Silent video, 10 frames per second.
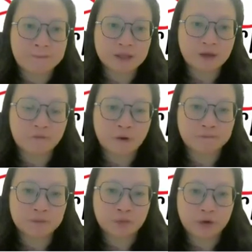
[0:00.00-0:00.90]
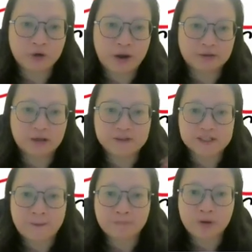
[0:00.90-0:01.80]
emitted from the radioactive
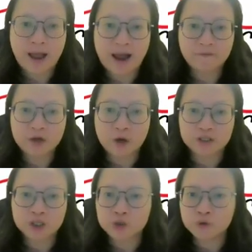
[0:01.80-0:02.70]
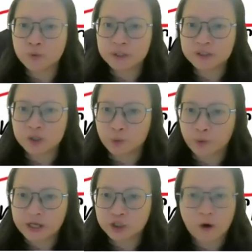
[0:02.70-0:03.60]
sample have a continuous
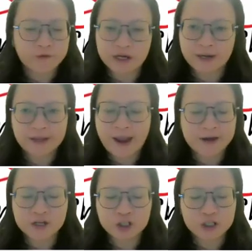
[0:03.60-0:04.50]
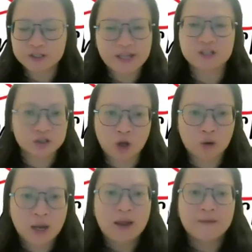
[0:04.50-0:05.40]
range of kinetic energies. That is
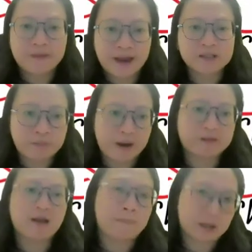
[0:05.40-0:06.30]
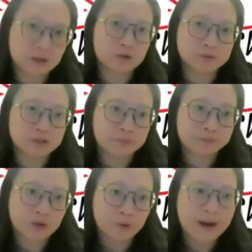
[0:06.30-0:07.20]
not. That is beta particles,
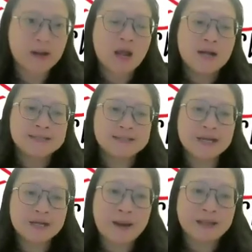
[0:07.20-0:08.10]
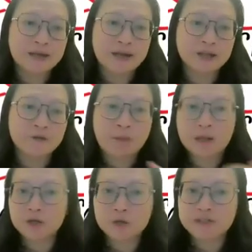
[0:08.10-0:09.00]
right? C, the beta negative
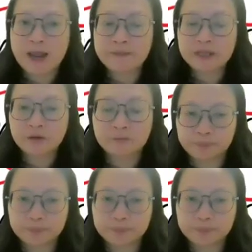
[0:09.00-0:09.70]
particles emitted